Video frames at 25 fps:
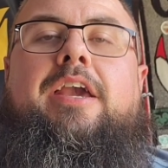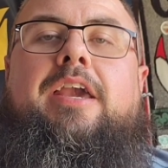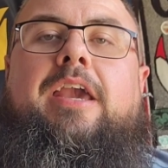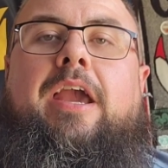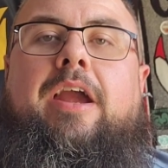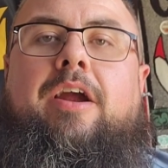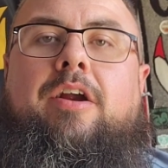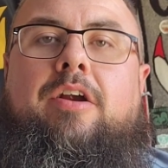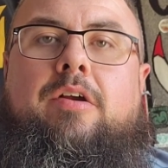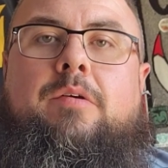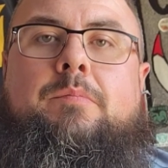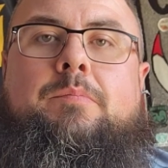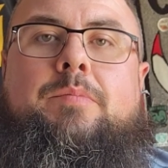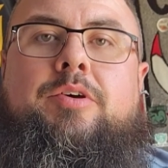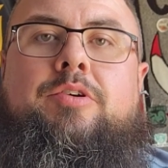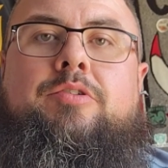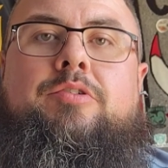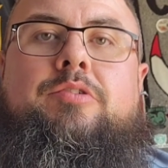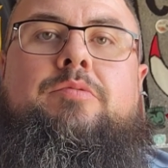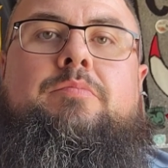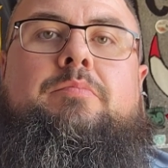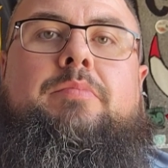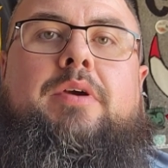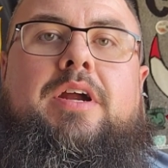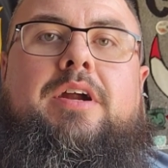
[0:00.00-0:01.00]

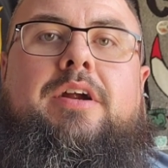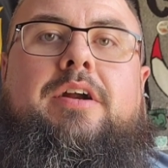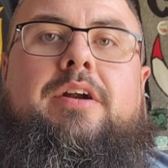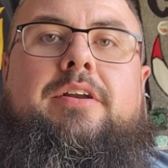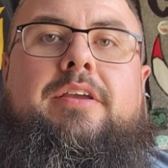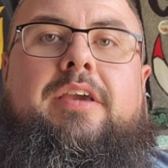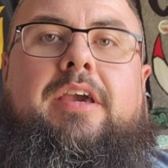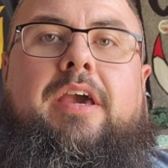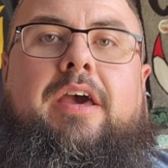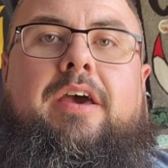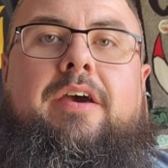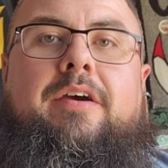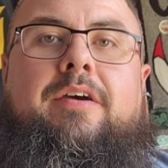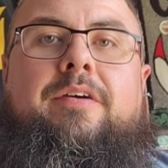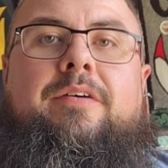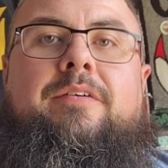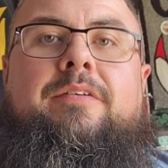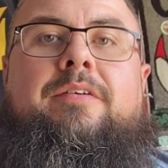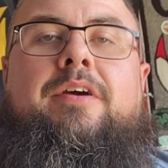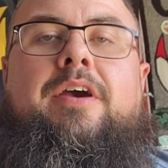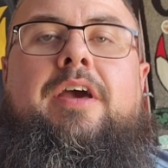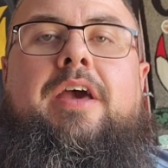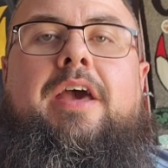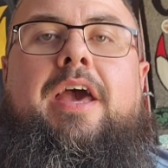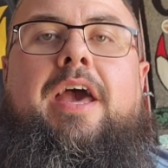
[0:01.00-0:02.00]
Caribou Beard Co.